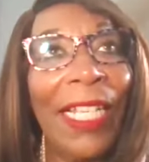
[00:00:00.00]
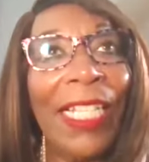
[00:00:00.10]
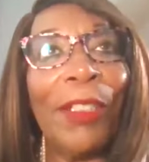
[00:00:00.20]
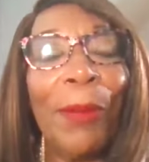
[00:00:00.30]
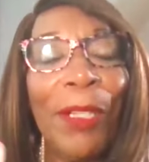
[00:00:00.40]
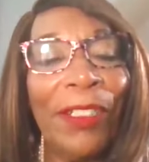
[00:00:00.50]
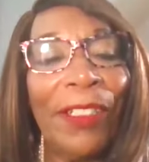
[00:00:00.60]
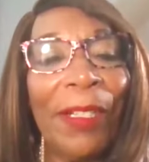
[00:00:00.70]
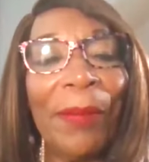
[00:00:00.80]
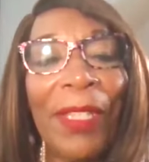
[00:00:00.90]

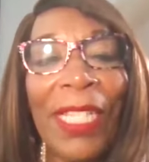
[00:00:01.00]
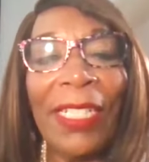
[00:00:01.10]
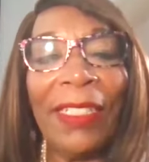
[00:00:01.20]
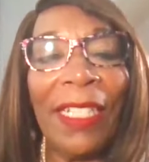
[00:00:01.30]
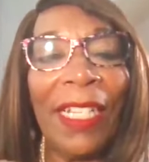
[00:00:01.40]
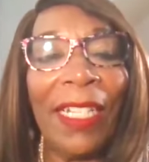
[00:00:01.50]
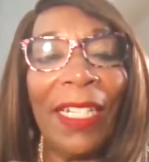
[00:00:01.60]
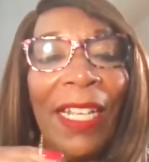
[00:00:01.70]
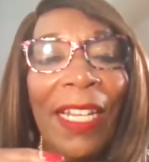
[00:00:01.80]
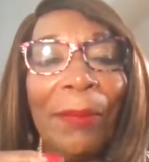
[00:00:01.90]
experienced some things at
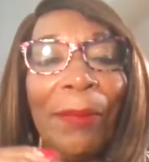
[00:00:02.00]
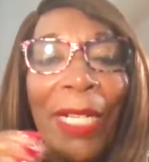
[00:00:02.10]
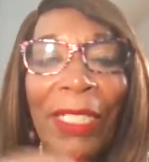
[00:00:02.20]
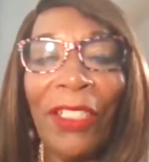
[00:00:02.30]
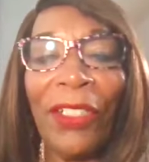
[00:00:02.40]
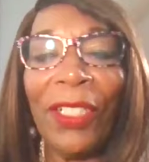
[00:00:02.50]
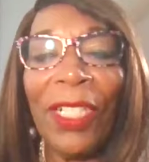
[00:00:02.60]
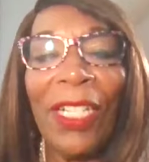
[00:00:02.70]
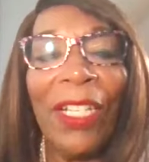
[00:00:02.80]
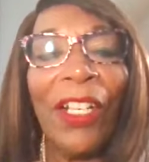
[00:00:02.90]
a much